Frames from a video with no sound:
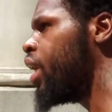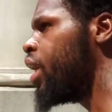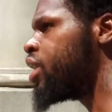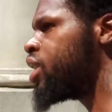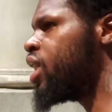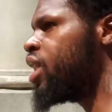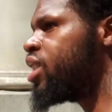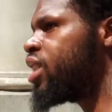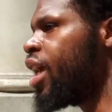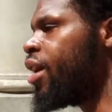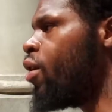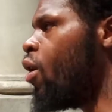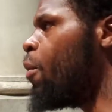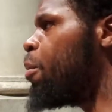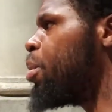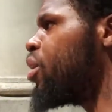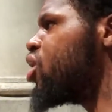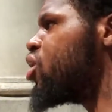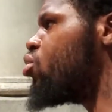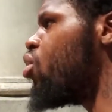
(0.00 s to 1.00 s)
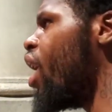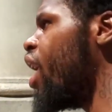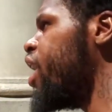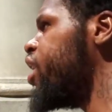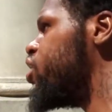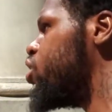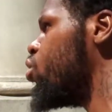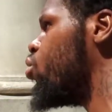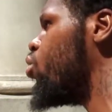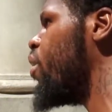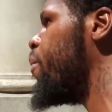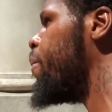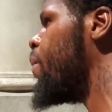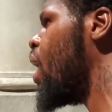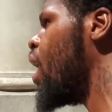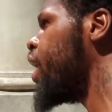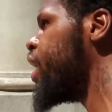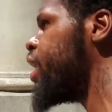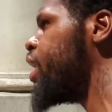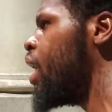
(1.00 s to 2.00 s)
since they gonna persuade you with
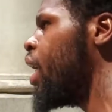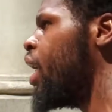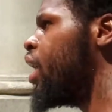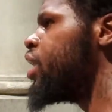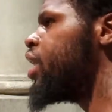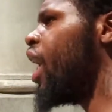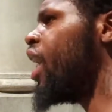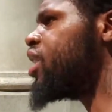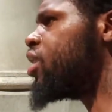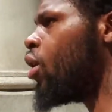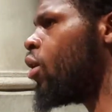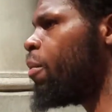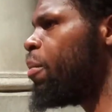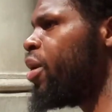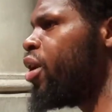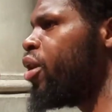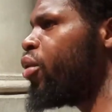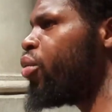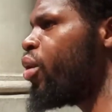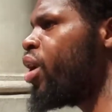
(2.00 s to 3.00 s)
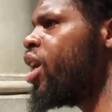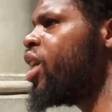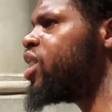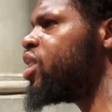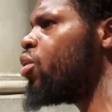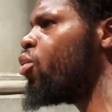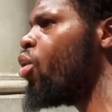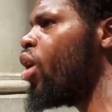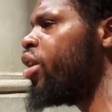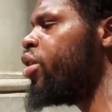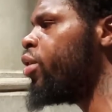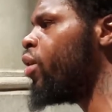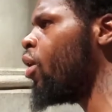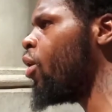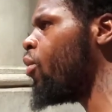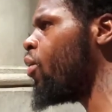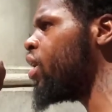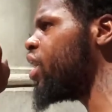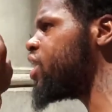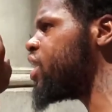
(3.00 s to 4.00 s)
money, that's gonna be the reason where you're
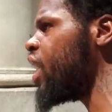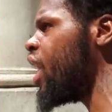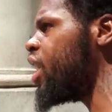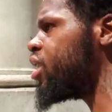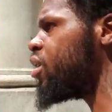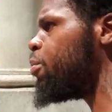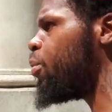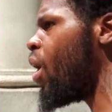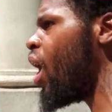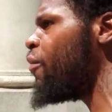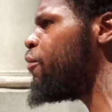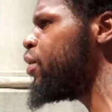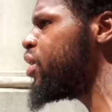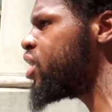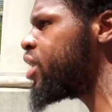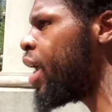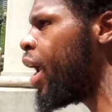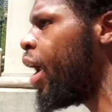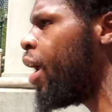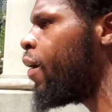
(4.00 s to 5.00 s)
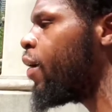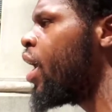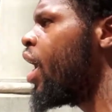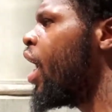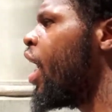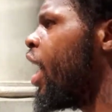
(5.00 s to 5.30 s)
gonna wanna take the prophets down.